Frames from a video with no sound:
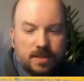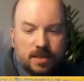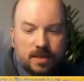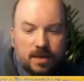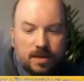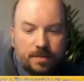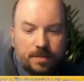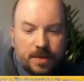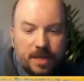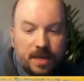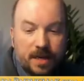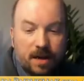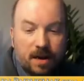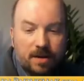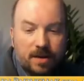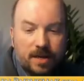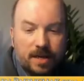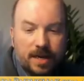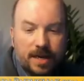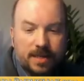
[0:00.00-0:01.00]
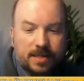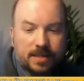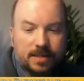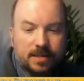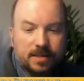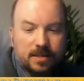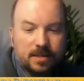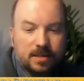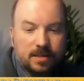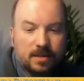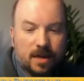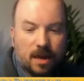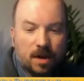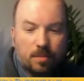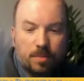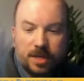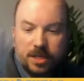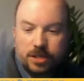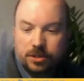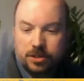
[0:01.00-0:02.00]
that in our cases,
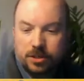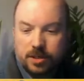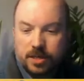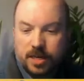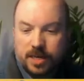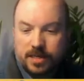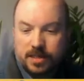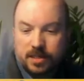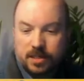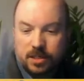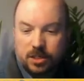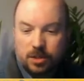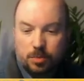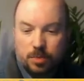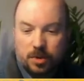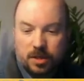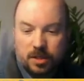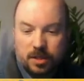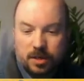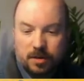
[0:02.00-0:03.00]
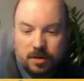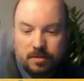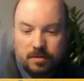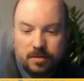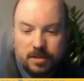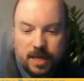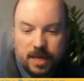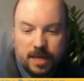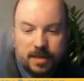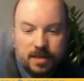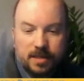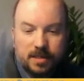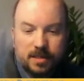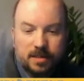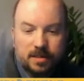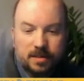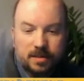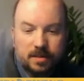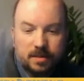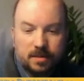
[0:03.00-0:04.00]
our pictures are nice and super clear.
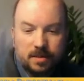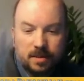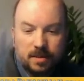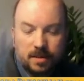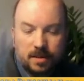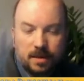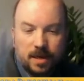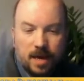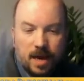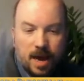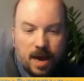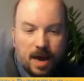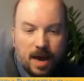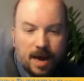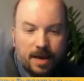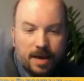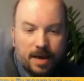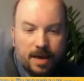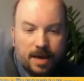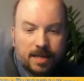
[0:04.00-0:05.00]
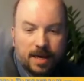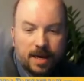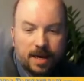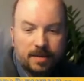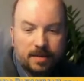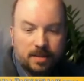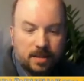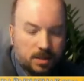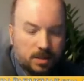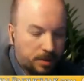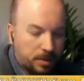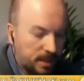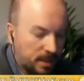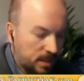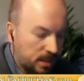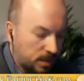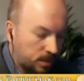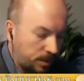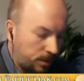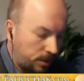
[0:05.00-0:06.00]
Dennis and I and Ted, and it's
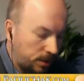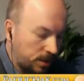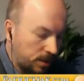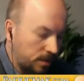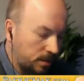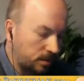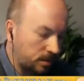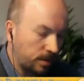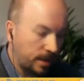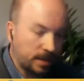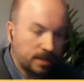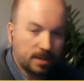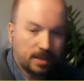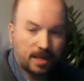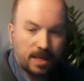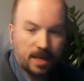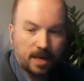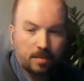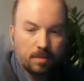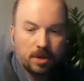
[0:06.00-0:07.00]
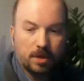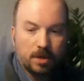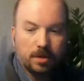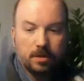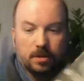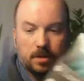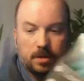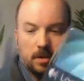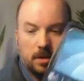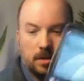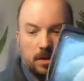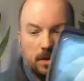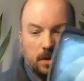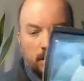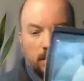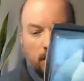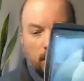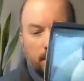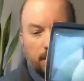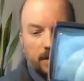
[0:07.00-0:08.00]
because we use a great little camera
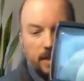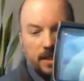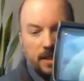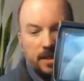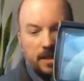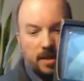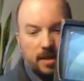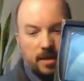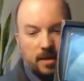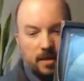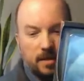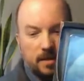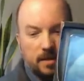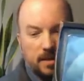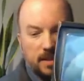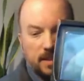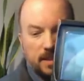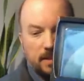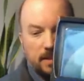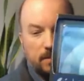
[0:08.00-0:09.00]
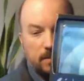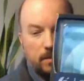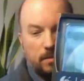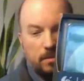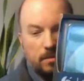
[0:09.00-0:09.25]
called the this